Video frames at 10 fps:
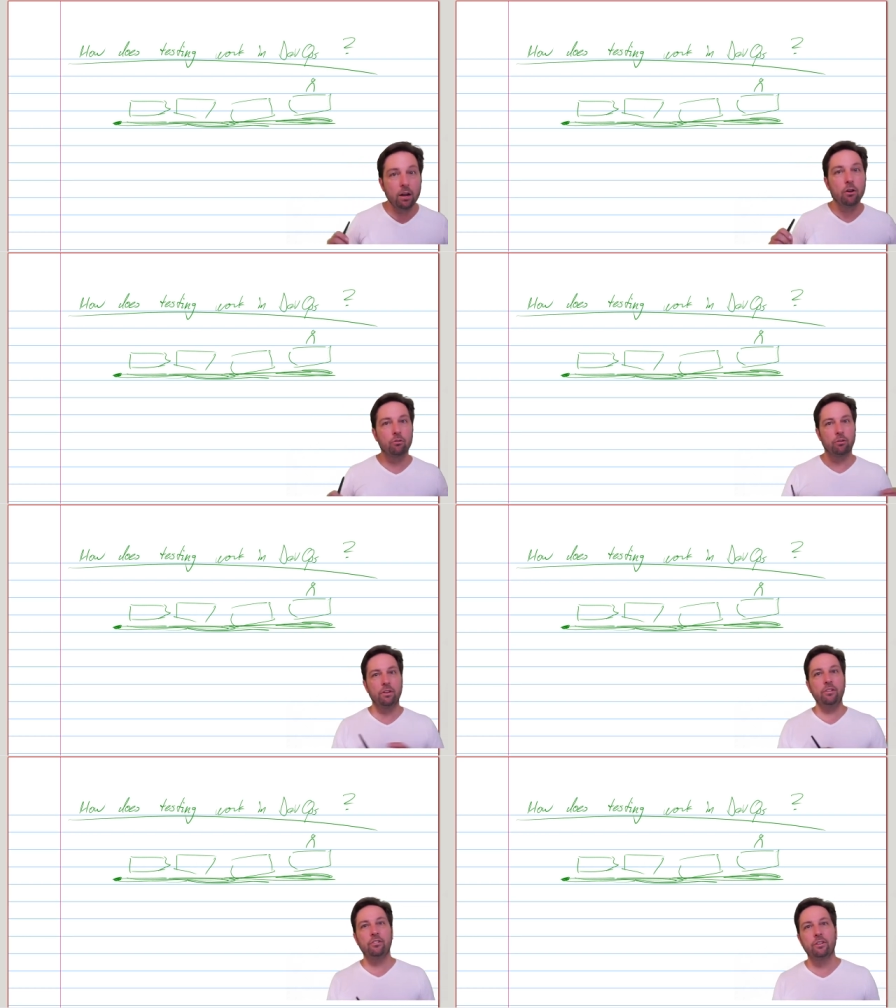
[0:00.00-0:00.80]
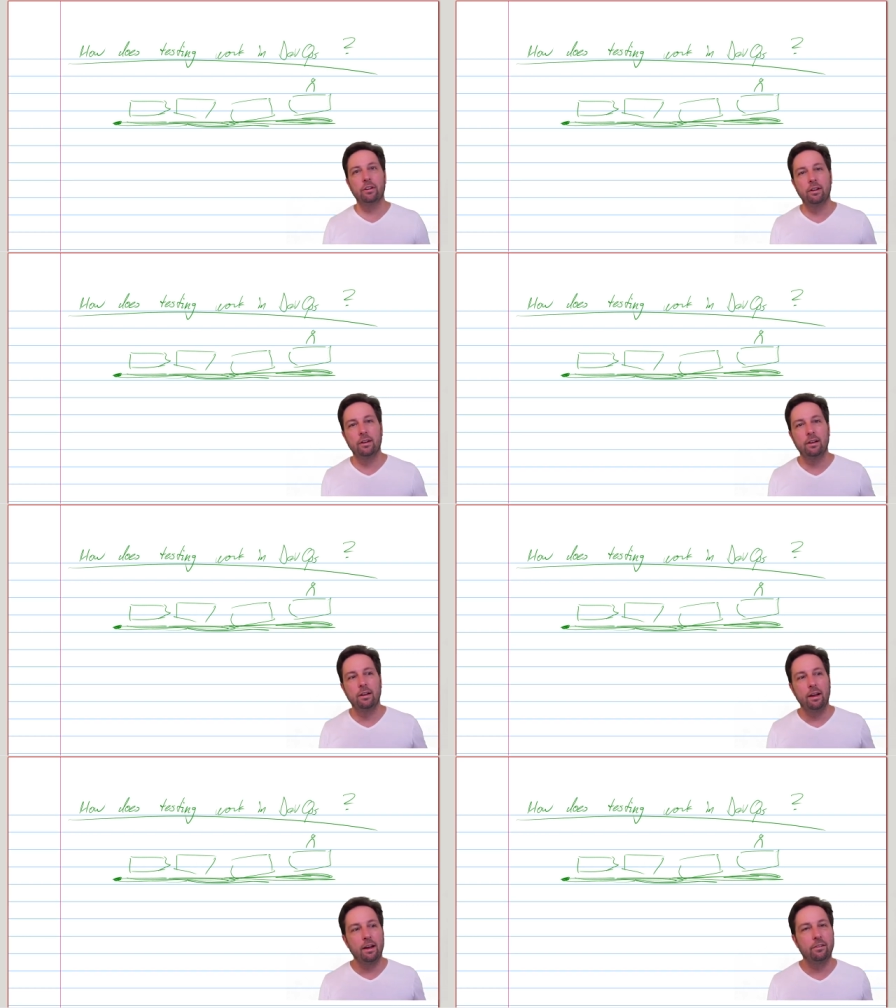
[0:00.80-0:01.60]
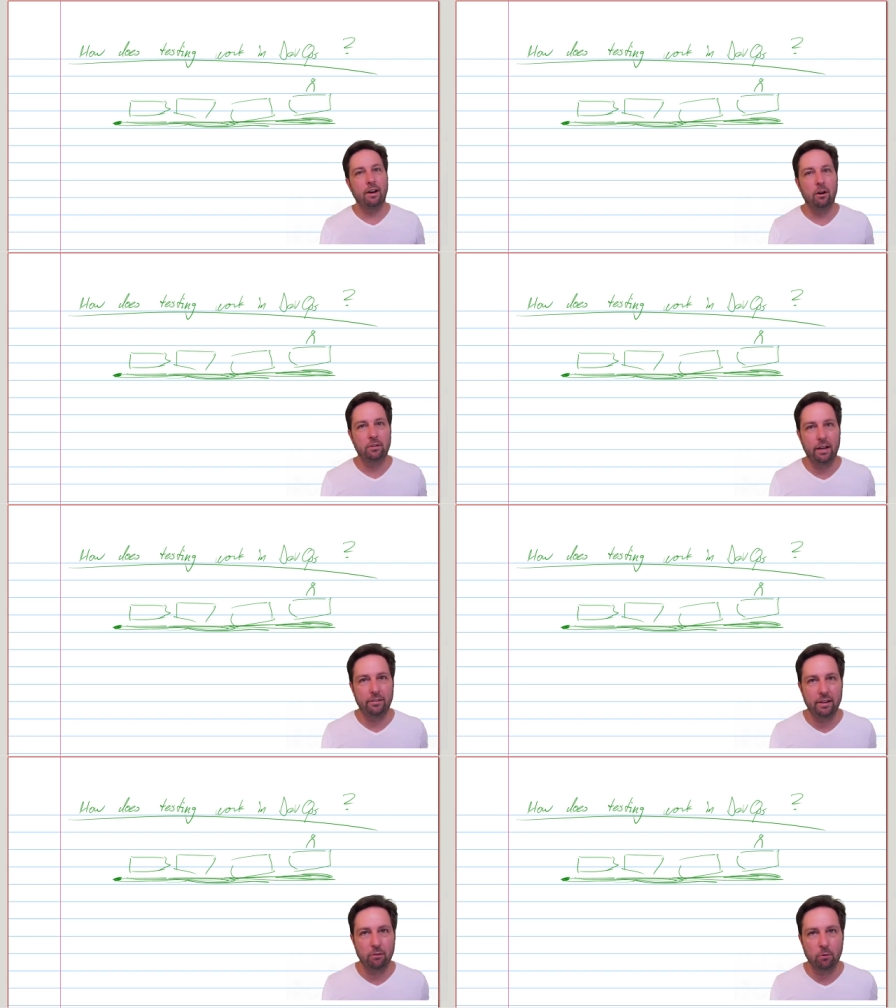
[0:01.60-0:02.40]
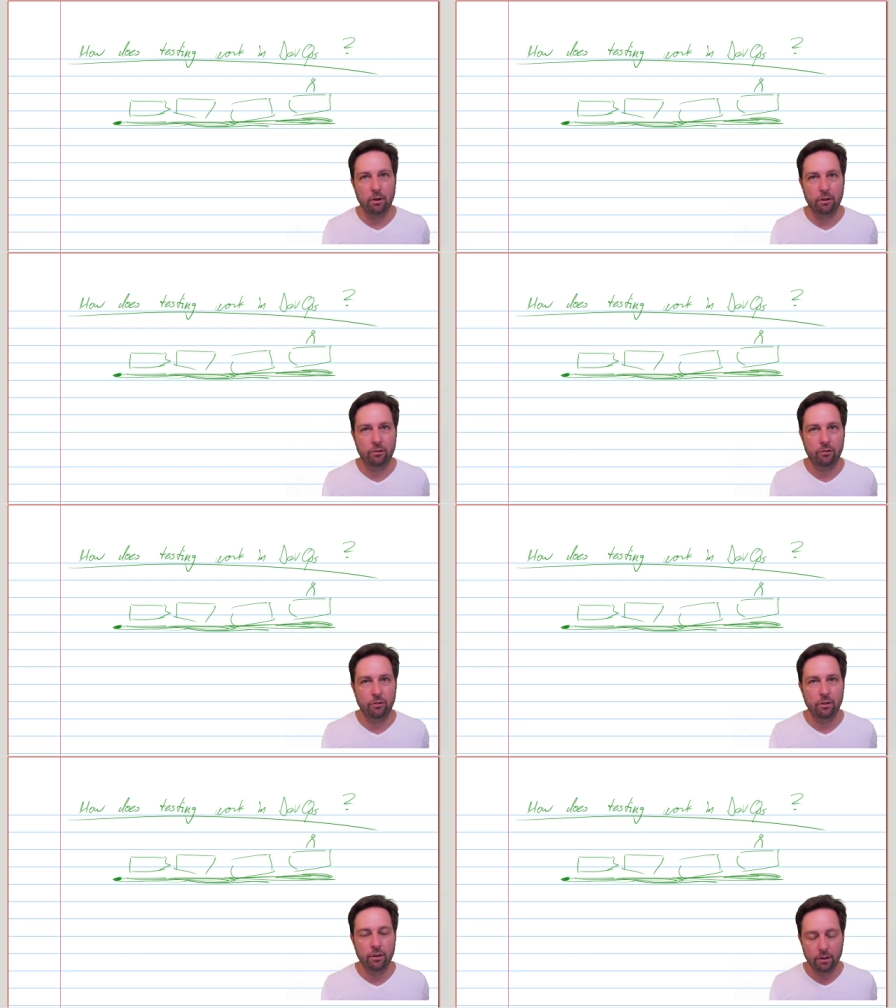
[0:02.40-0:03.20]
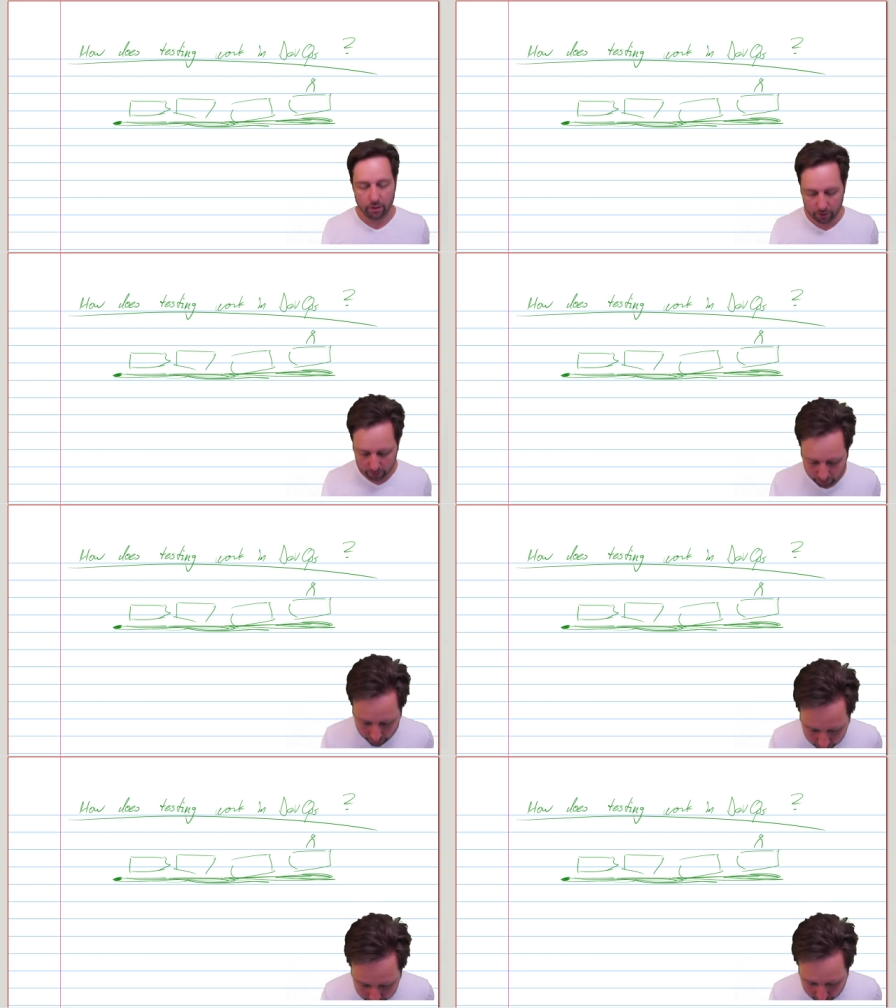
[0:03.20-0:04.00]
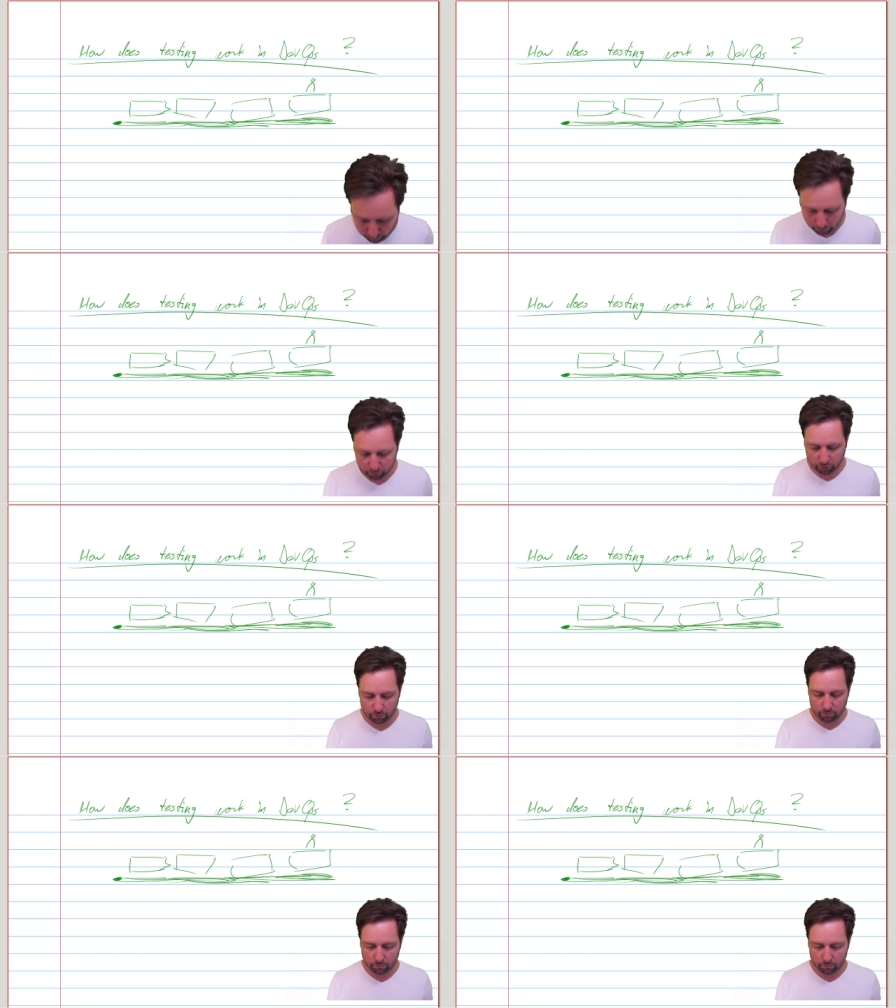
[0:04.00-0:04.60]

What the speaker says: So this is how testing works in DevOps.